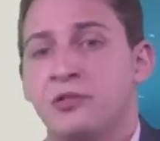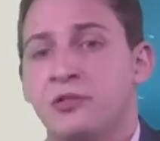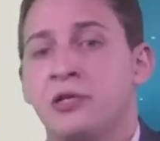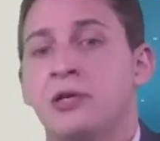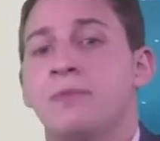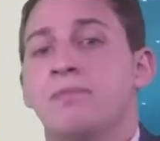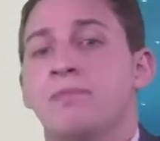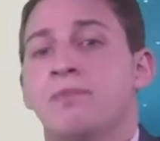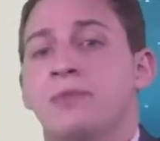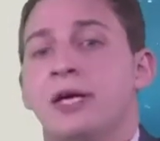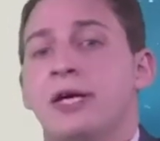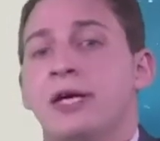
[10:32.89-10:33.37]

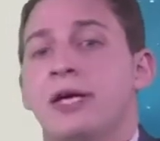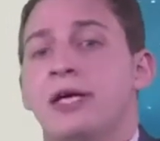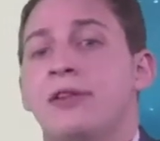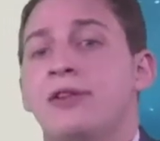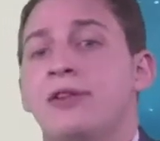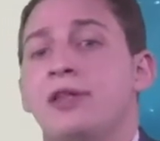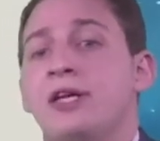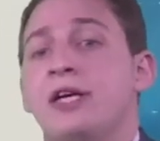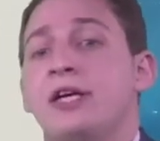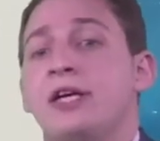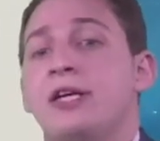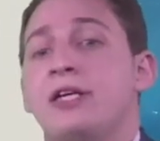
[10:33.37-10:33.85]
and
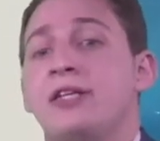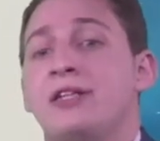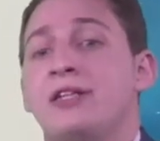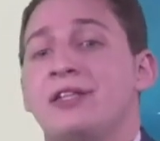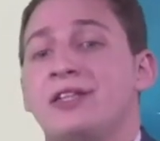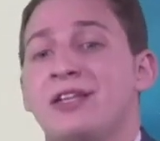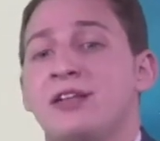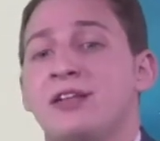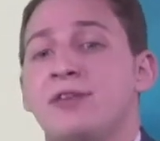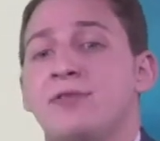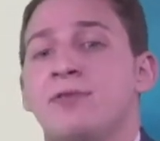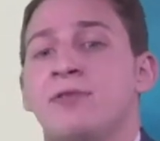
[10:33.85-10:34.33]
they give
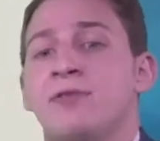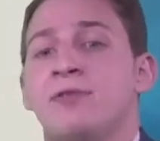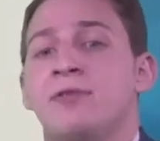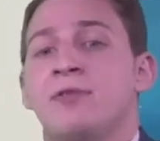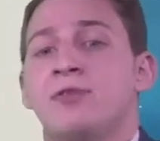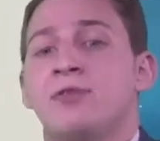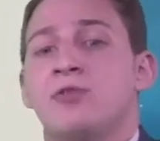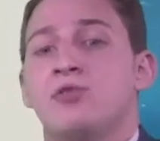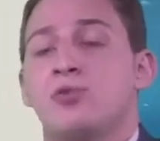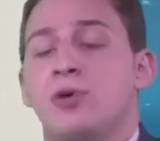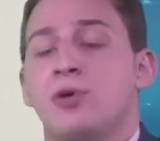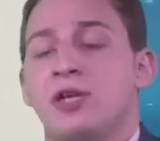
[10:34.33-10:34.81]

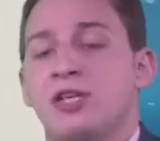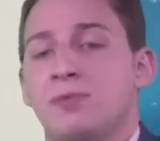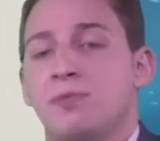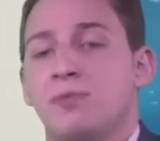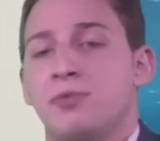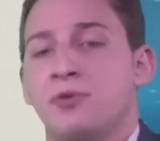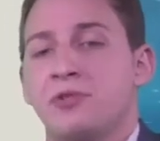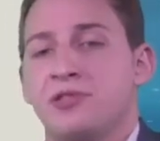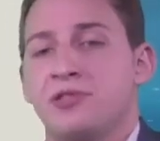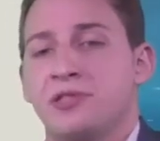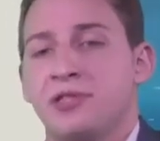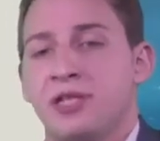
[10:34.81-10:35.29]

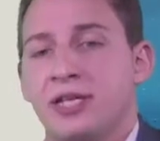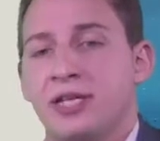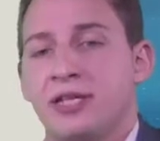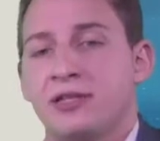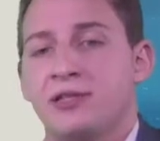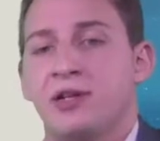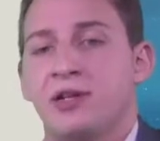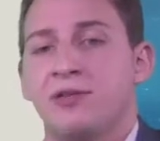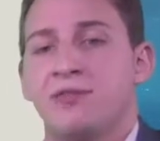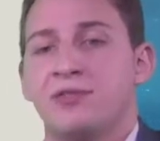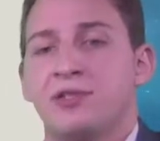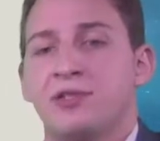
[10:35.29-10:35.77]
20% of the
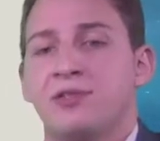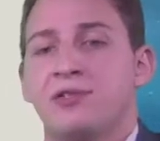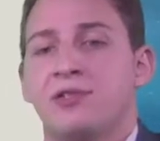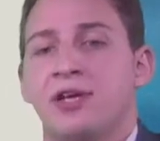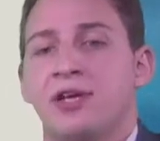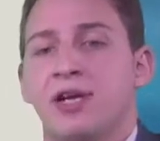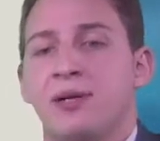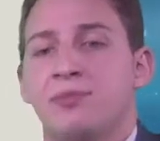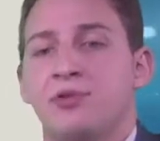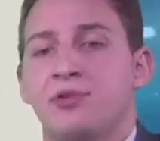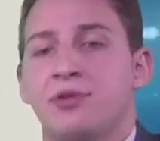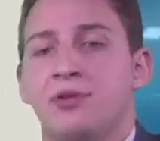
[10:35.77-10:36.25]
time to
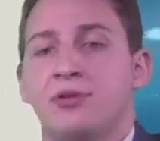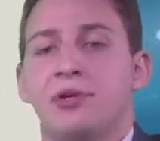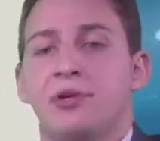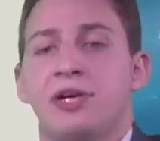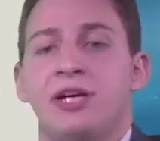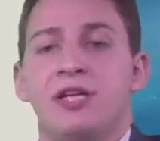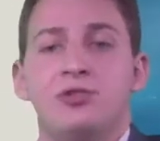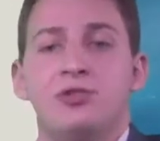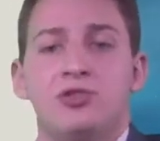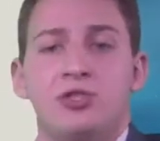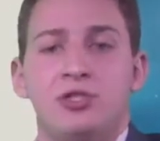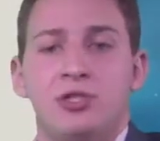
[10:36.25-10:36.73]
their
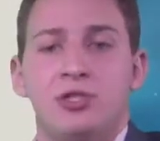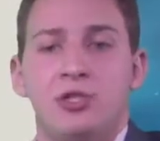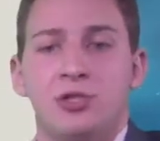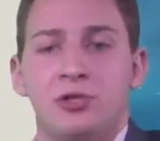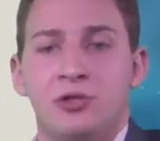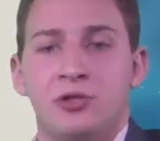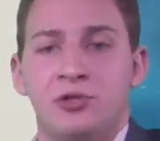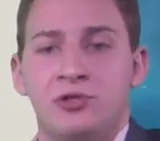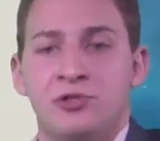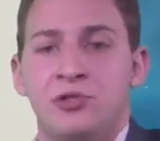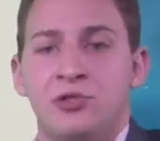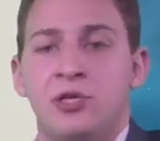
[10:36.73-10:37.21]
engineers
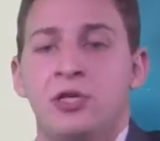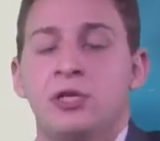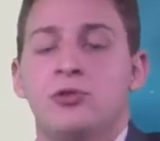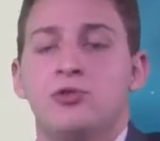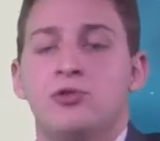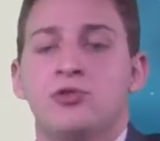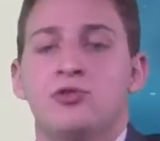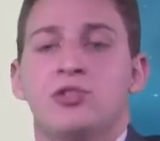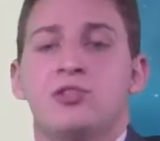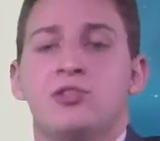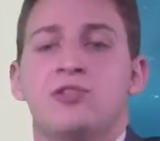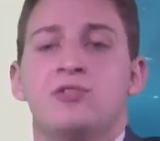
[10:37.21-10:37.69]

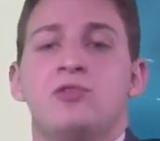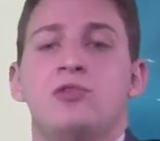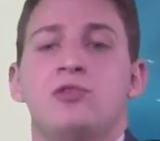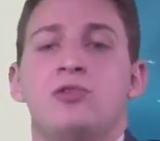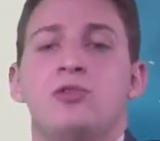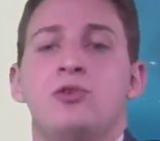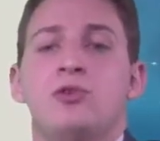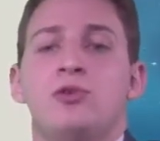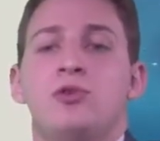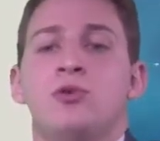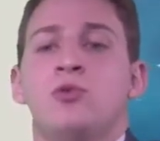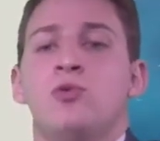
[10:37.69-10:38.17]
just to do
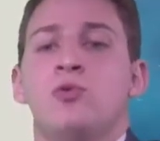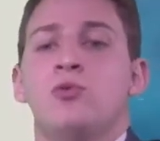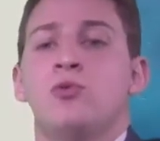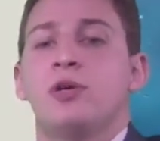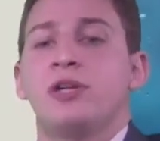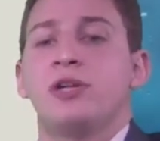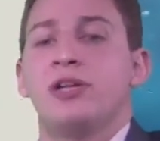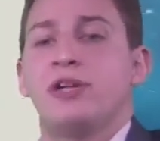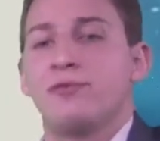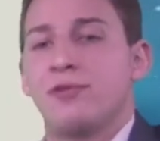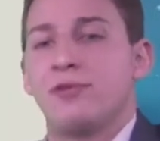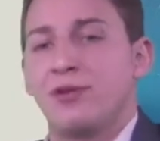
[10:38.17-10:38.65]
whatever
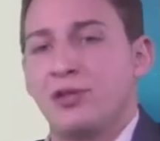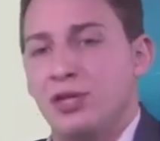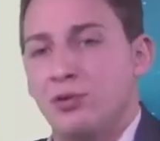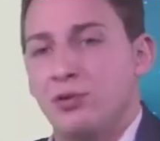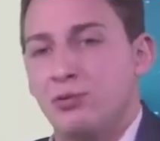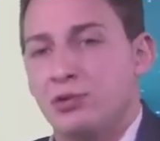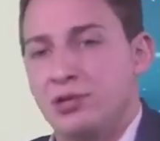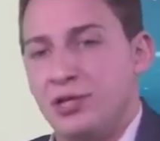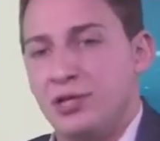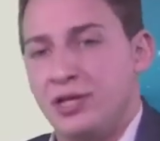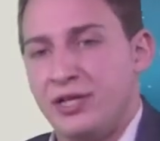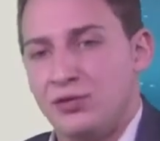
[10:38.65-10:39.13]
they would like
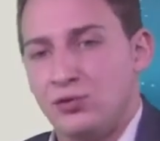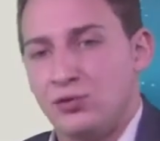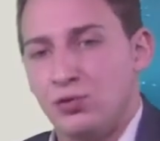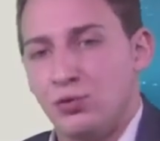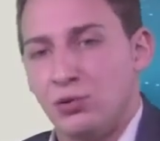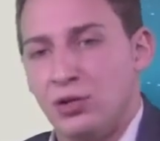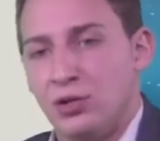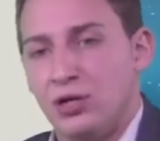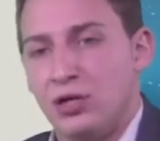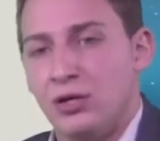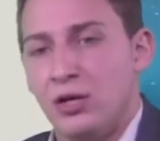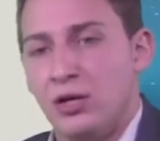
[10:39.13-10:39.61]
to work
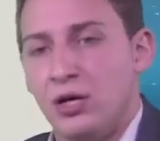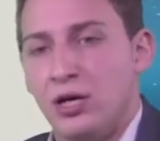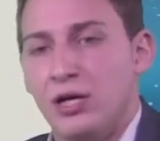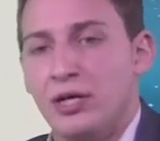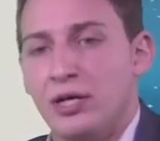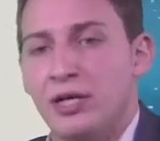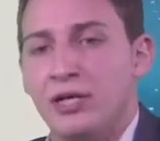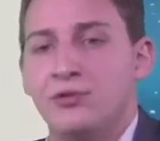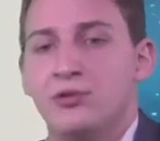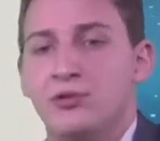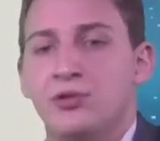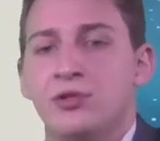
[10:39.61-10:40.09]
on and to
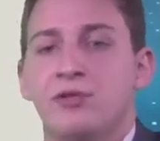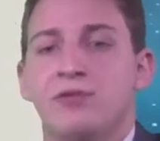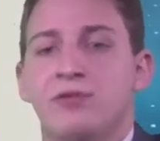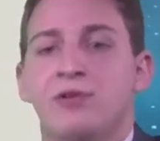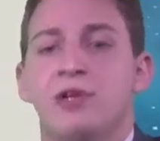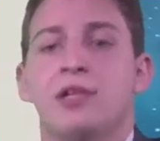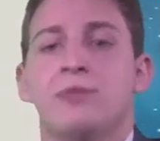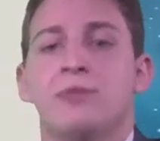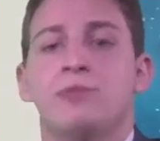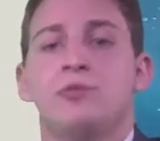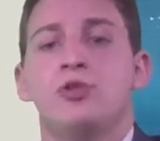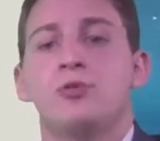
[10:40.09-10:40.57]
develop
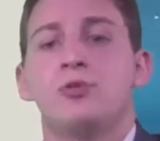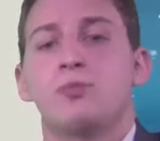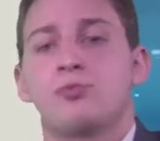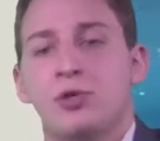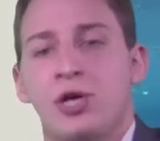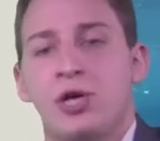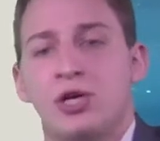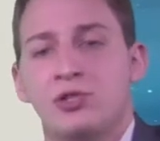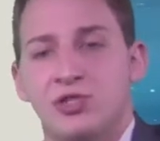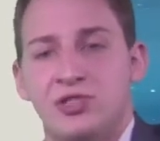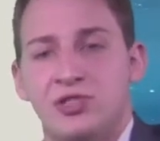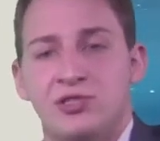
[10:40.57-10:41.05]
new
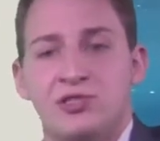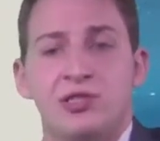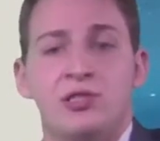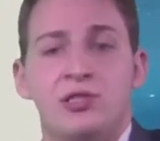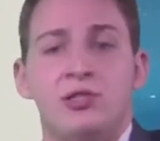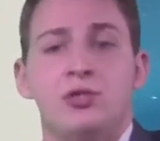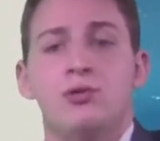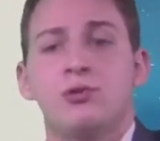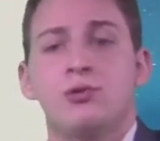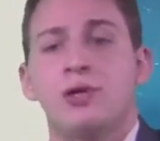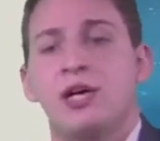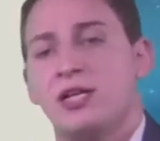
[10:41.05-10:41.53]
projects and new
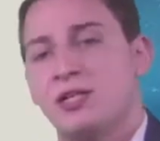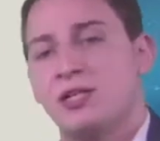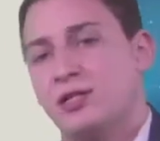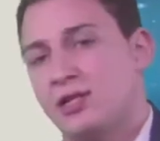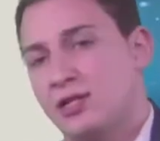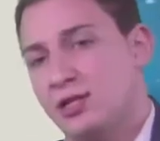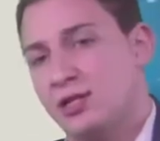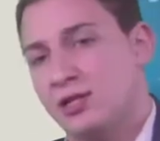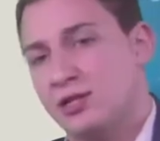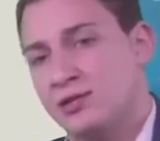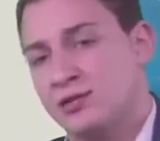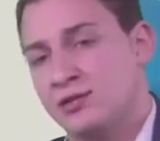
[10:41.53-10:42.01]
ideas.